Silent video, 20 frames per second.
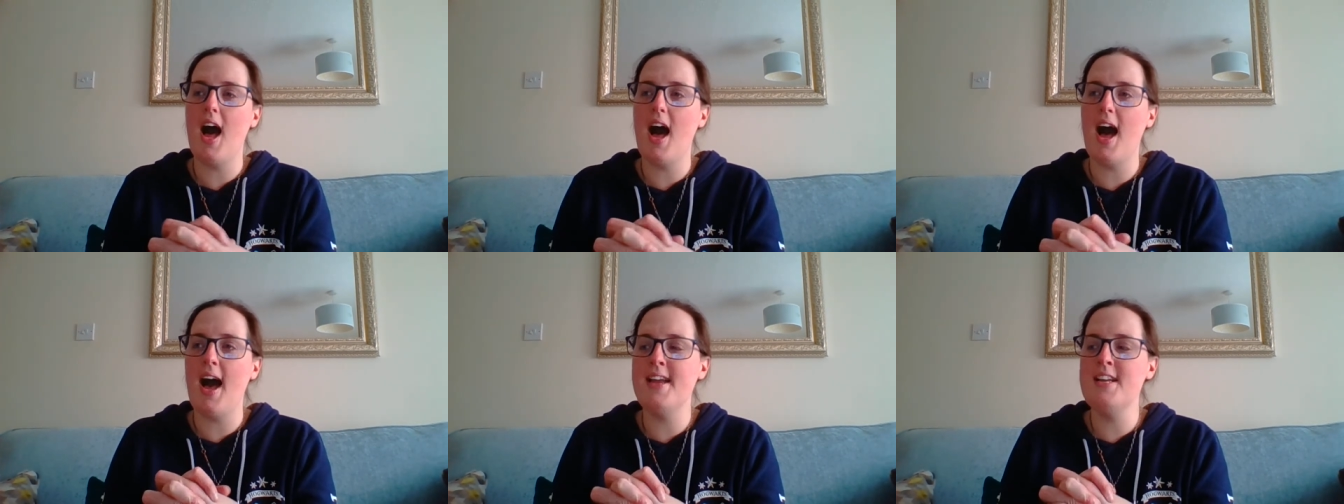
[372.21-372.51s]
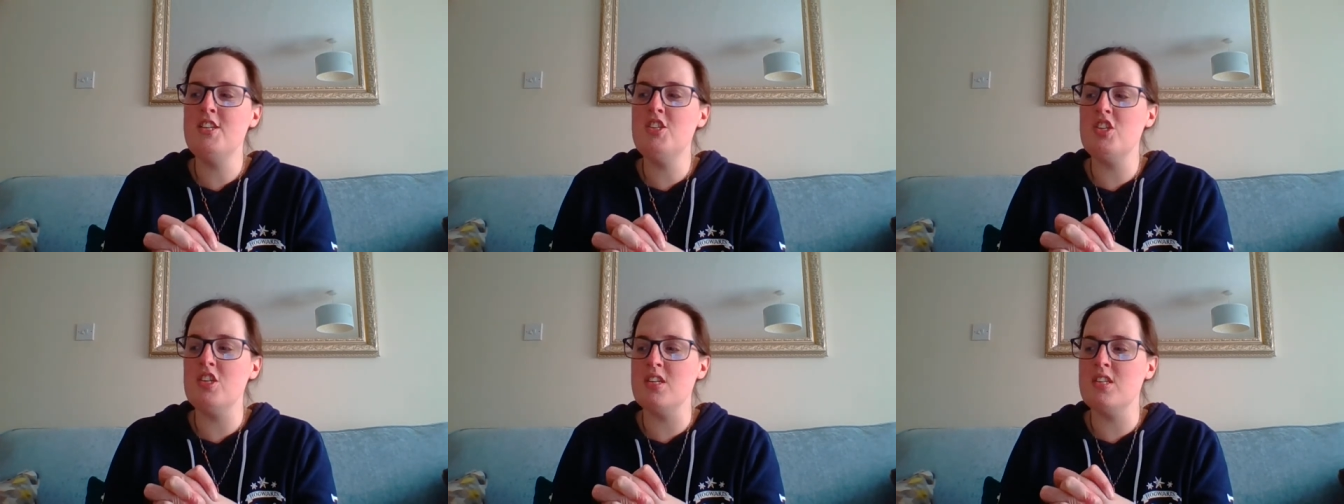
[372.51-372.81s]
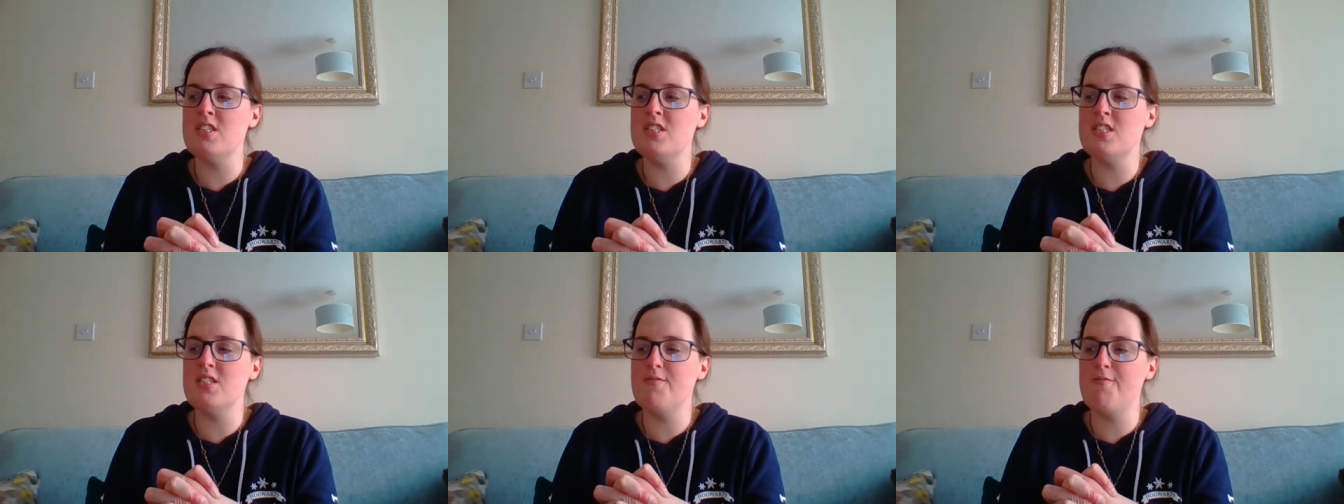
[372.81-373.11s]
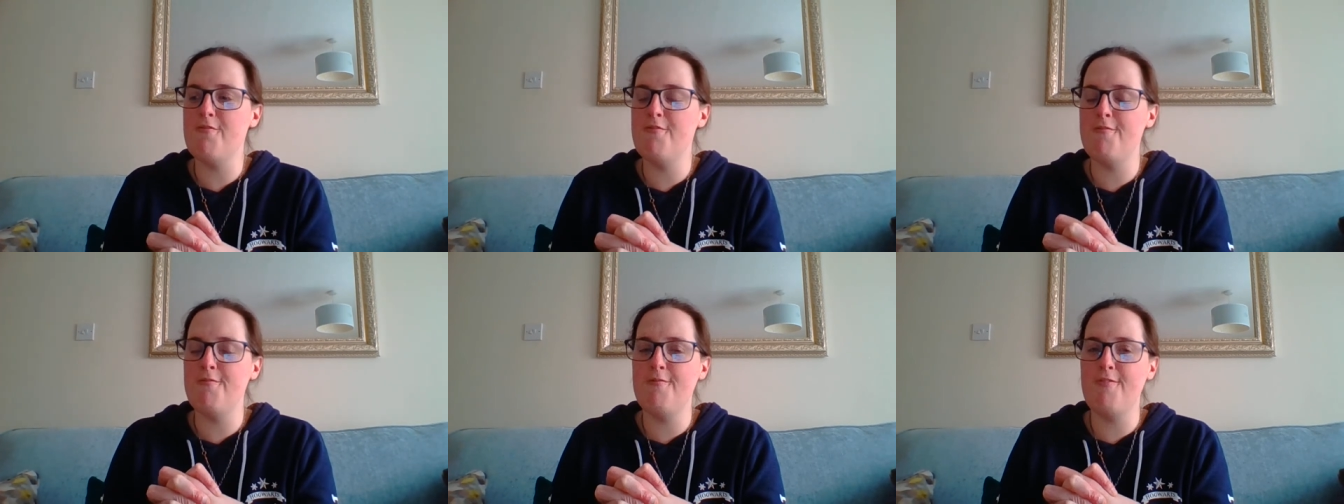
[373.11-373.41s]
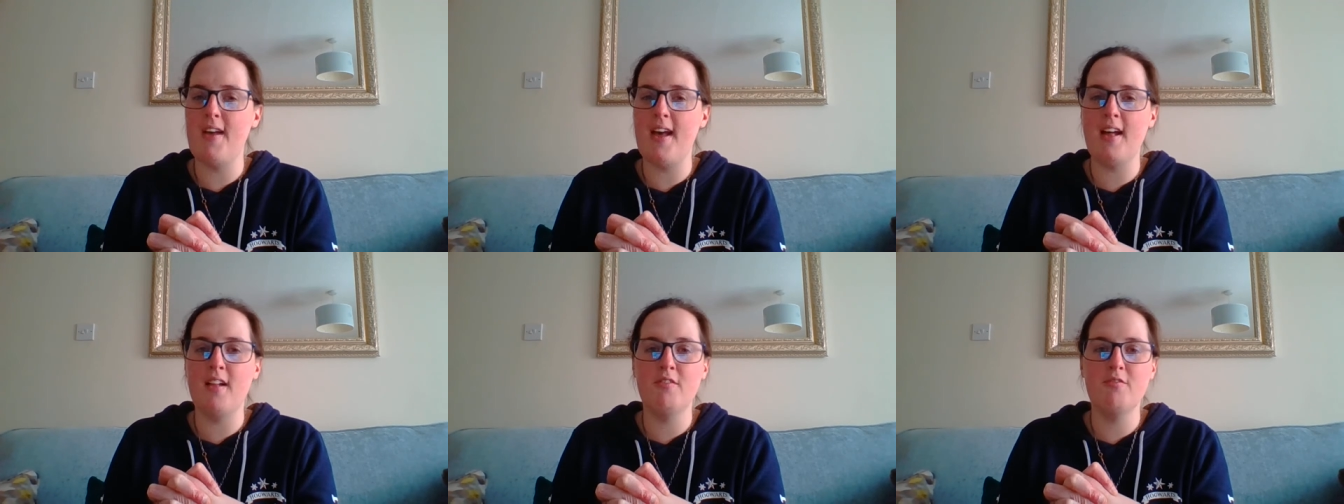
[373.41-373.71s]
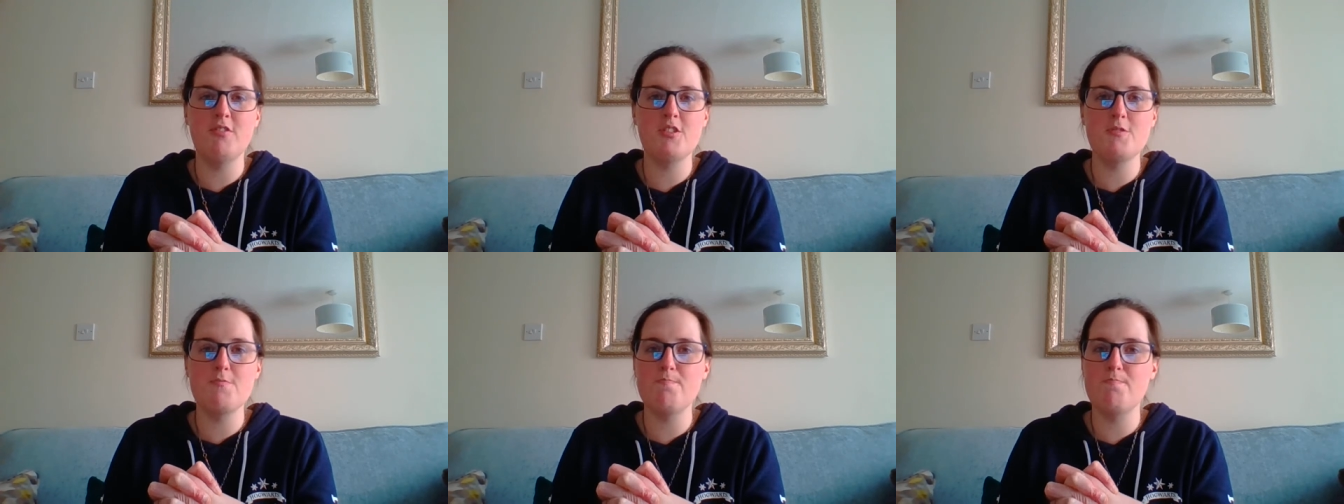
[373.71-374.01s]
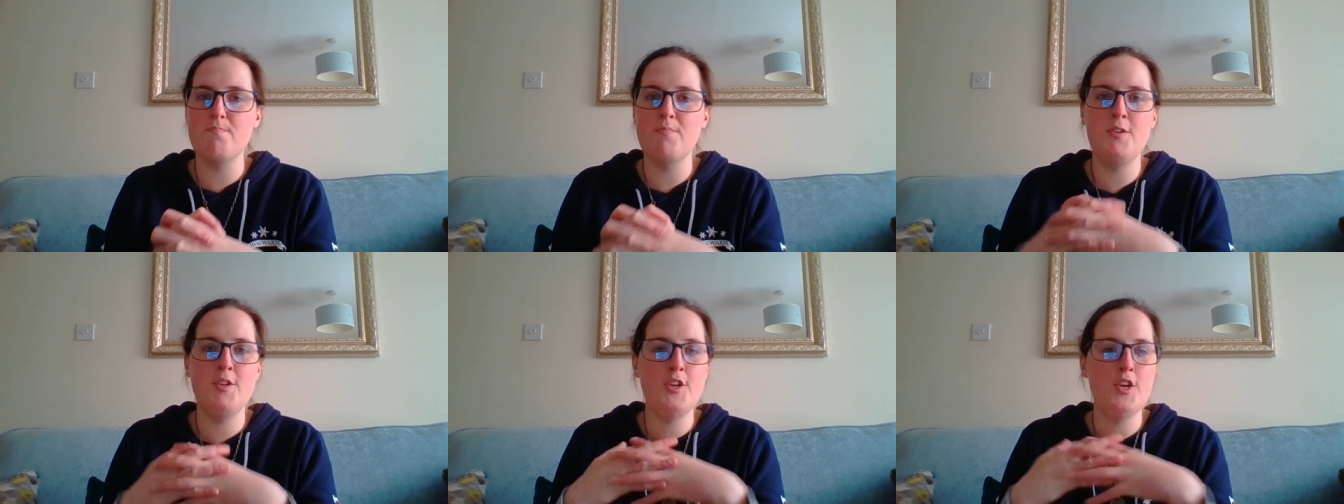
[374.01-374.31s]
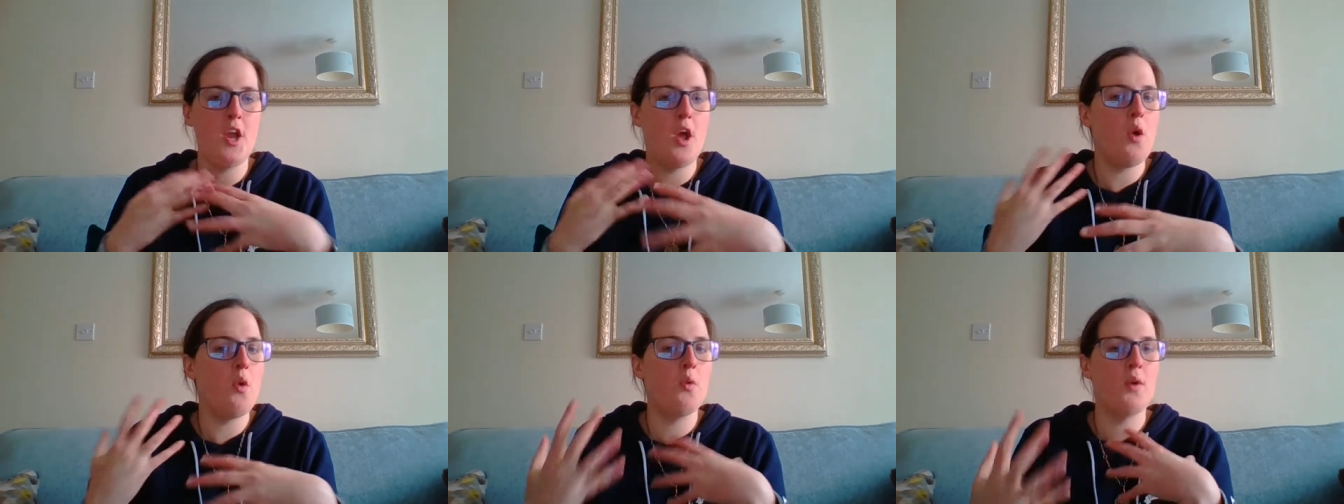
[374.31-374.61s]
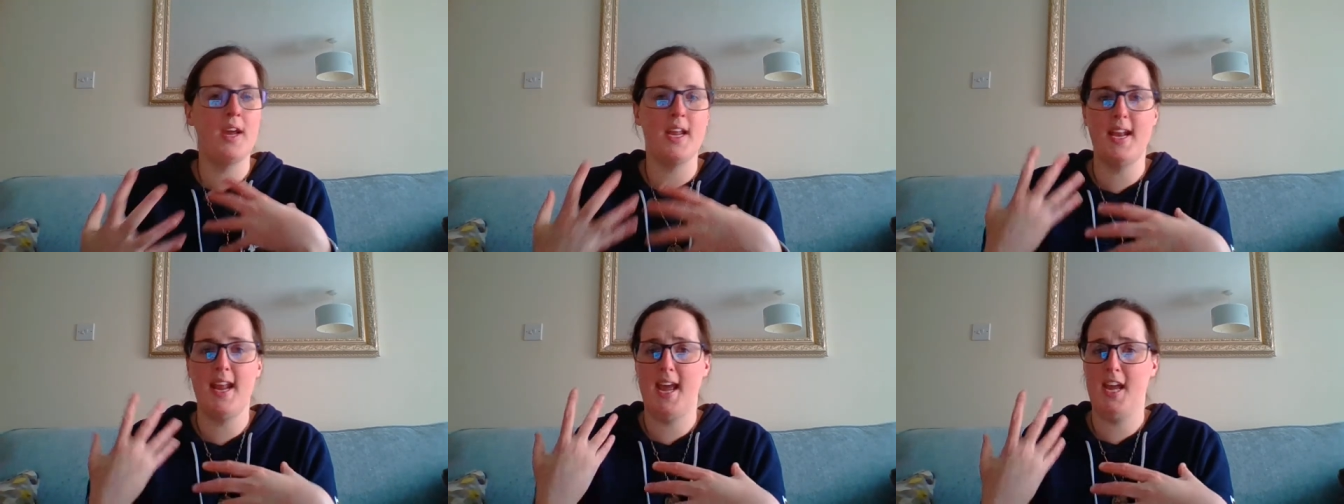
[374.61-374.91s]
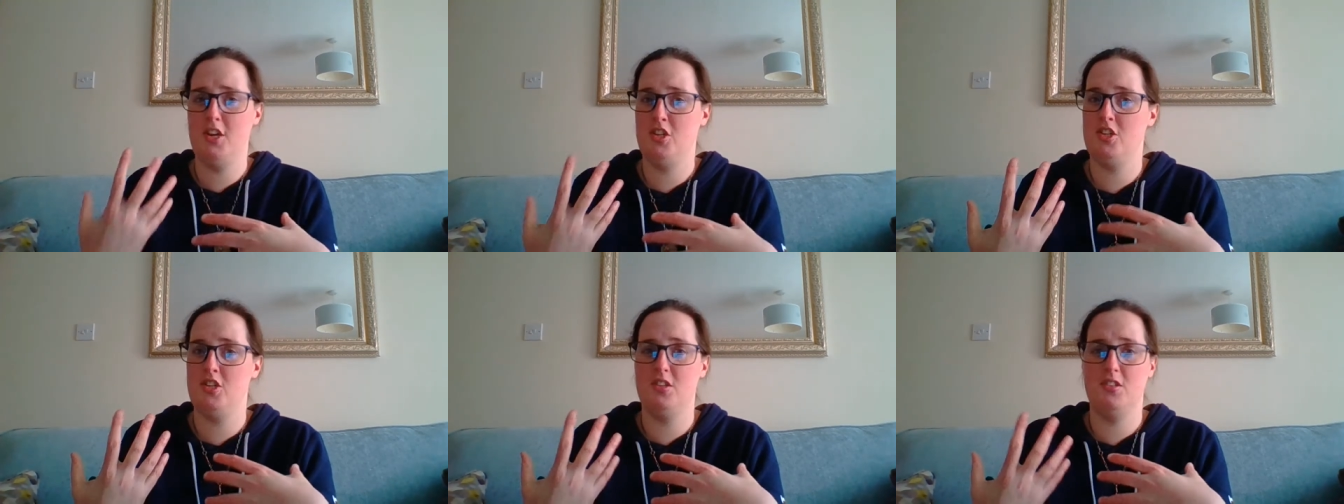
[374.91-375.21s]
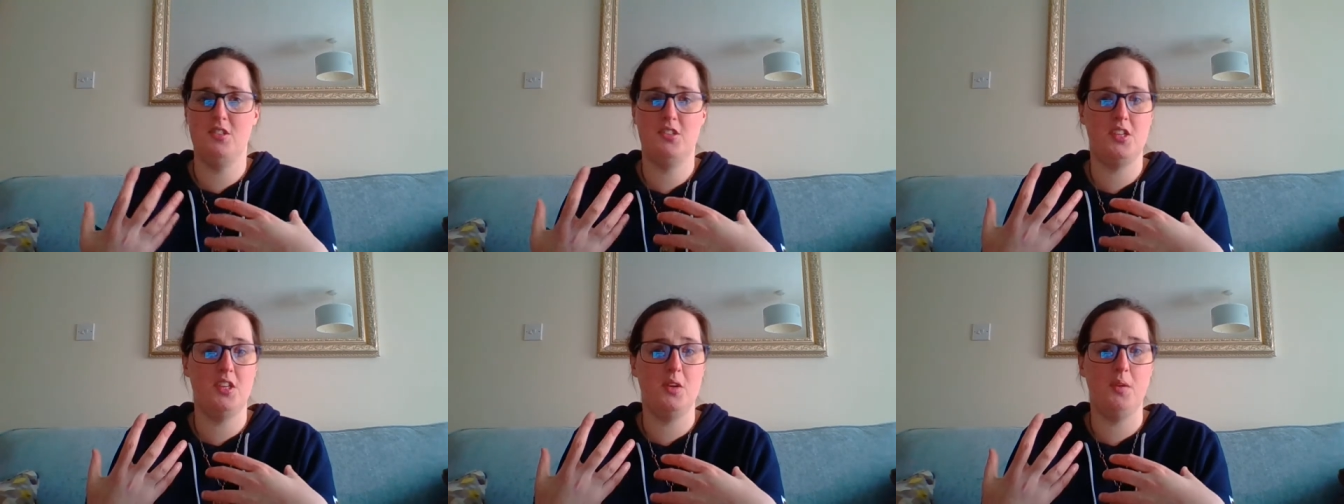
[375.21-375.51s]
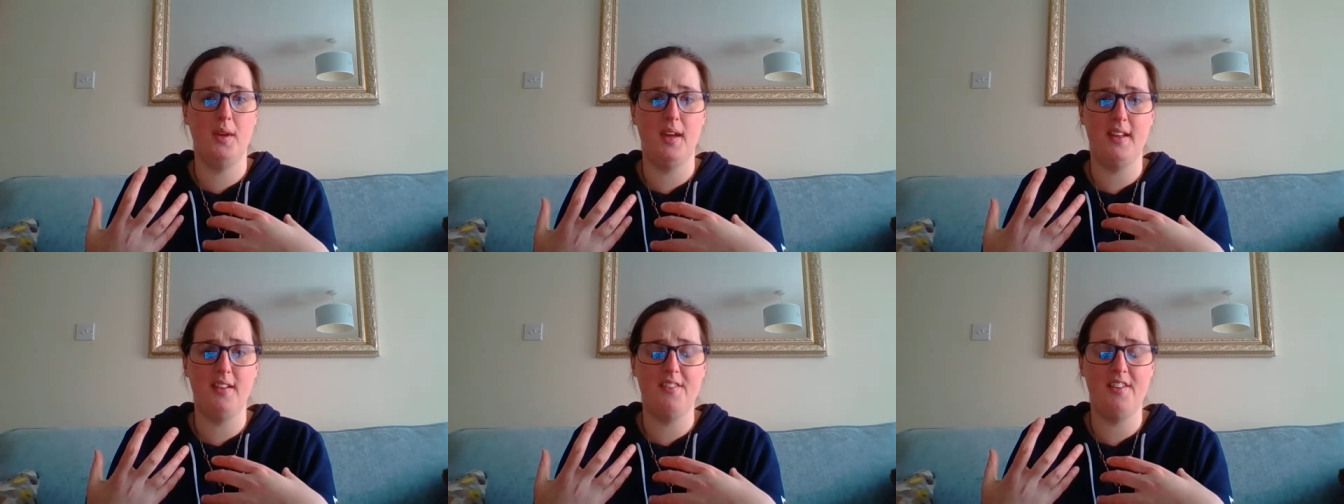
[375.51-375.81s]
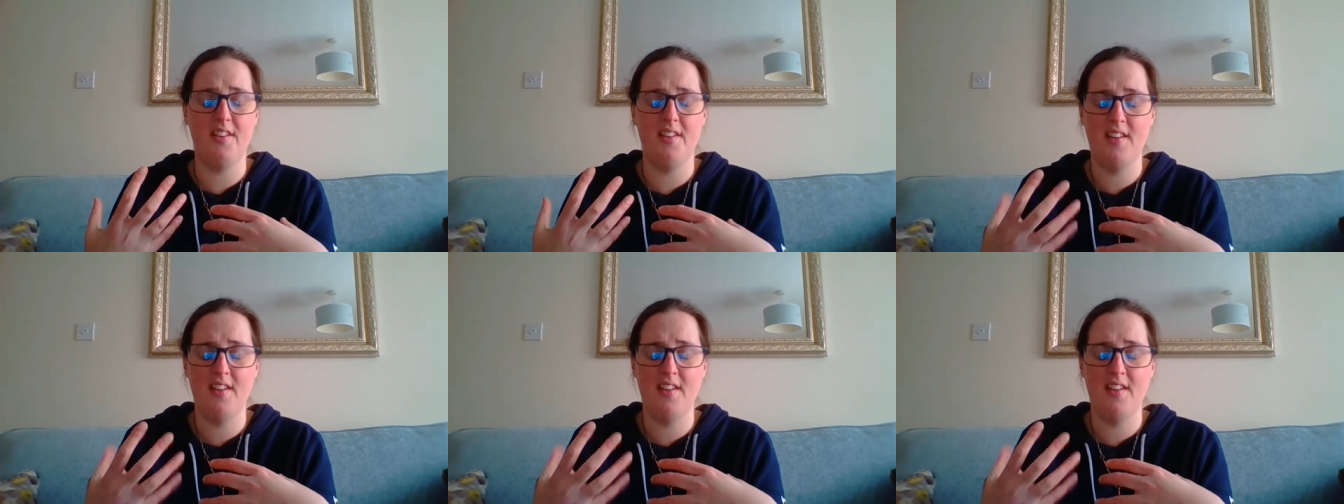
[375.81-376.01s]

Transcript: I just felt no connection to it.